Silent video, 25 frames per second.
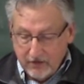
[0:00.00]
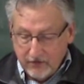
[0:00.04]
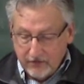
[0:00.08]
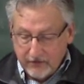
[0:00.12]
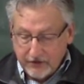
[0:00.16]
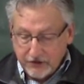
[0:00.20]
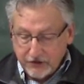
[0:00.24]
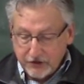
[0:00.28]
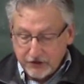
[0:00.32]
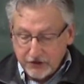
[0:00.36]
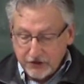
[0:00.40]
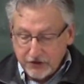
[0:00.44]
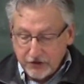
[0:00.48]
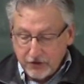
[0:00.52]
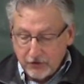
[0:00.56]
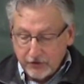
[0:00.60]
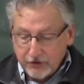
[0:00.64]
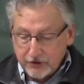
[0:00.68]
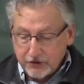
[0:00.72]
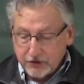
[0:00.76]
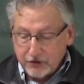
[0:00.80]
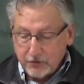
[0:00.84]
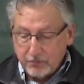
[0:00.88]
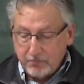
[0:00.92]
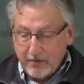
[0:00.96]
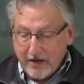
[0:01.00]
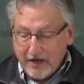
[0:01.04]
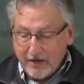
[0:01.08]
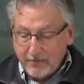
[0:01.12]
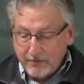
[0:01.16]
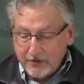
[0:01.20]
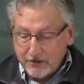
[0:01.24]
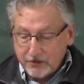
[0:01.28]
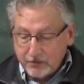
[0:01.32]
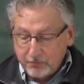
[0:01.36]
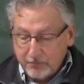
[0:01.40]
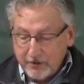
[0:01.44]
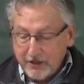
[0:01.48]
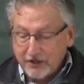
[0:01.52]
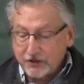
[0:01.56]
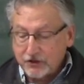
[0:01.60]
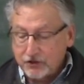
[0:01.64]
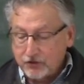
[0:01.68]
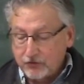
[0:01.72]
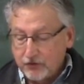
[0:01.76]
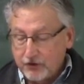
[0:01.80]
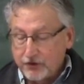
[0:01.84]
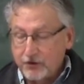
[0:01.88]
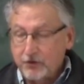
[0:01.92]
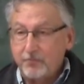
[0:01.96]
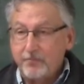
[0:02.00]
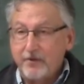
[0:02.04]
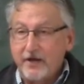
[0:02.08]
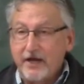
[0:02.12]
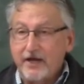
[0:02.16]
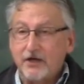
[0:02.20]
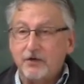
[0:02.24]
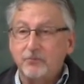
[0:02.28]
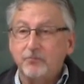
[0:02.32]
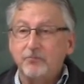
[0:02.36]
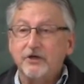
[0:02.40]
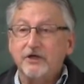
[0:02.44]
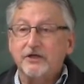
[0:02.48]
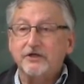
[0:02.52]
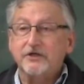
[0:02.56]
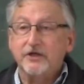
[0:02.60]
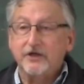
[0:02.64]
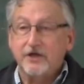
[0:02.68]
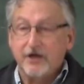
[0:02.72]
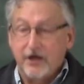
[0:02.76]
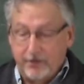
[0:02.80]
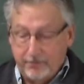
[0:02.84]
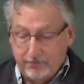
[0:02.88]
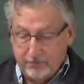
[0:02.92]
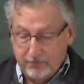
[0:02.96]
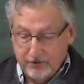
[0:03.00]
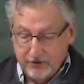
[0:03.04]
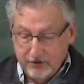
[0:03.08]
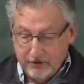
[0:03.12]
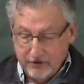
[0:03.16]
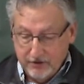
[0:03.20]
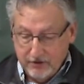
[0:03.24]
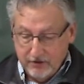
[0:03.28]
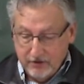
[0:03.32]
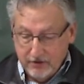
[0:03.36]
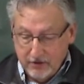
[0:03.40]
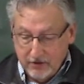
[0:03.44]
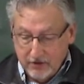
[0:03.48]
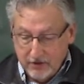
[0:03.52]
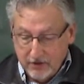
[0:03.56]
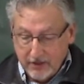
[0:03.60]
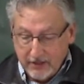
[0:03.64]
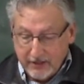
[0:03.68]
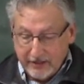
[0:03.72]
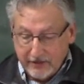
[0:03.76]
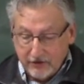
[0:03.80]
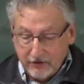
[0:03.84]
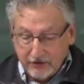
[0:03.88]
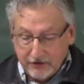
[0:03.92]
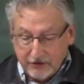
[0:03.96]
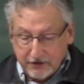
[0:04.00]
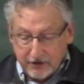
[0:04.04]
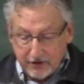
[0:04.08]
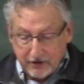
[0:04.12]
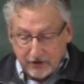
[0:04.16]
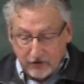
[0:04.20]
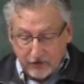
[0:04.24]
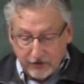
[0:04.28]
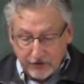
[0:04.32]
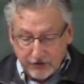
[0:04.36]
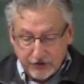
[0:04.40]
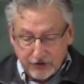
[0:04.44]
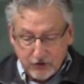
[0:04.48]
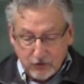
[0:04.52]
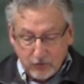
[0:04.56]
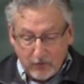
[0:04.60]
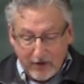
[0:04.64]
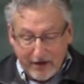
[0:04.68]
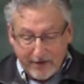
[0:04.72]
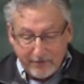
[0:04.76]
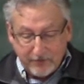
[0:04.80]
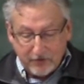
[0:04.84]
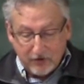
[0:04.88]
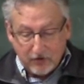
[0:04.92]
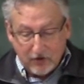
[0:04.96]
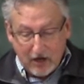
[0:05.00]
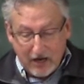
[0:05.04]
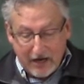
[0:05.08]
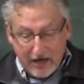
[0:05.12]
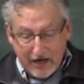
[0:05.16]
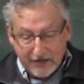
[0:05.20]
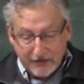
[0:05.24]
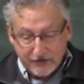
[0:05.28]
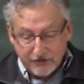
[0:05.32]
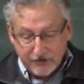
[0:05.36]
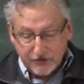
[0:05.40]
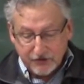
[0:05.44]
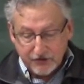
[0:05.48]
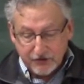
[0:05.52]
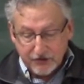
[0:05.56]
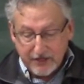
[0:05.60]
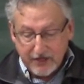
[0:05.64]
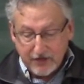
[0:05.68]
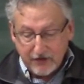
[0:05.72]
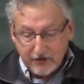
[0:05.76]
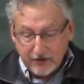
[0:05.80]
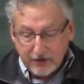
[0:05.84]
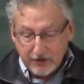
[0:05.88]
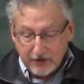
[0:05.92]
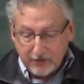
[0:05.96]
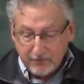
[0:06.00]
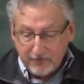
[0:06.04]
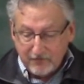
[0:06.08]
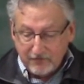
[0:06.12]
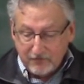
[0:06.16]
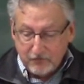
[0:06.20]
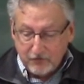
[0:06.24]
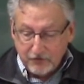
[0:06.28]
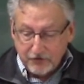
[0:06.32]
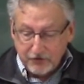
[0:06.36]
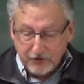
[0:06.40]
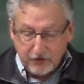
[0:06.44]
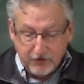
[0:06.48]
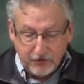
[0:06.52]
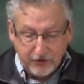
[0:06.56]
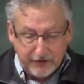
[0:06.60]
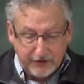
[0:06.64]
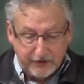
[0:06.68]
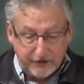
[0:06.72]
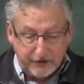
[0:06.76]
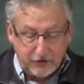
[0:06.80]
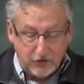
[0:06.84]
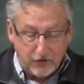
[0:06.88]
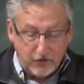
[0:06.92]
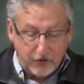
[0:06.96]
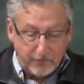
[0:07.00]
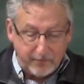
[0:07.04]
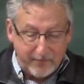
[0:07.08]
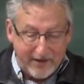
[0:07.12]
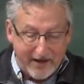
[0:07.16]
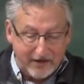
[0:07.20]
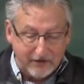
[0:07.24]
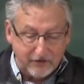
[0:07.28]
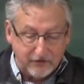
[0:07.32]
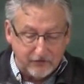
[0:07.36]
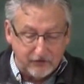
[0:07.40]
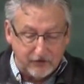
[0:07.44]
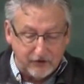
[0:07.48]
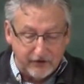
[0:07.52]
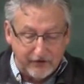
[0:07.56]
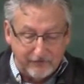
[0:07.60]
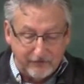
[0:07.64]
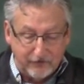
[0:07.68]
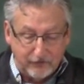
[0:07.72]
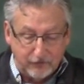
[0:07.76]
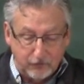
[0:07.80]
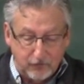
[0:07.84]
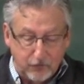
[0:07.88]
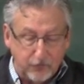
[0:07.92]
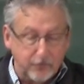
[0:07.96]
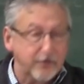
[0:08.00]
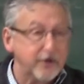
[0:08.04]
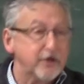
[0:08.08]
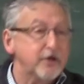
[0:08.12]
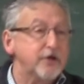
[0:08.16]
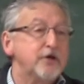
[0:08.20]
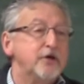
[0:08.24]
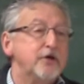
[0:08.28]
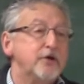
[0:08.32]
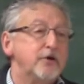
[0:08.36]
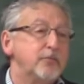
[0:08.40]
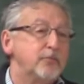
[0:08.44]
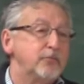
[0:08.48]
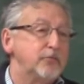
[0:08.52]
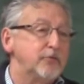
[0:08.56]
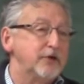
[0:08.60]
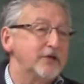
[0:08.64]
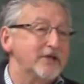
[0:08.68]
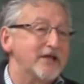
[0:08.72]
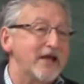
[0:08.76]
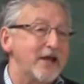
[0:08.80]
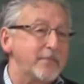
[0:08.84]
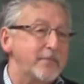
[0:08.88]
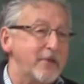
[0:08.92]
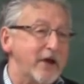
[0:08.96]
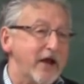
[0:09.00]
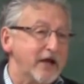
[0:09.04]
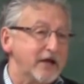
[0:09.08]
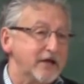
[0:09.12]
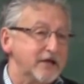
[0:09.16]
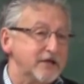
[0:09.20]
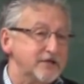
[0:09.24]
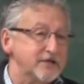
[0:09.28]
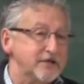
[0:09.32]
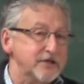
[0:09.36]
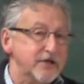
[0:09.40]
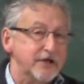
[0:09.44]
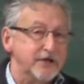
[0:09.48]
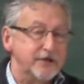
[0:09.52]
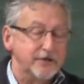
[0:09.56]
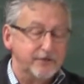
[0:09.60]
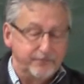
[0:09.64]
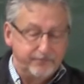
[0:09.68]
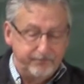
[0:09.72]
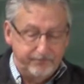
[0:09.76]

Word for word: Then she noticed the baby's picture on the bed and picked it up. He looked at her and she wiped her eyes and stared at him before turning and going back to the living room. Bring that back, he said.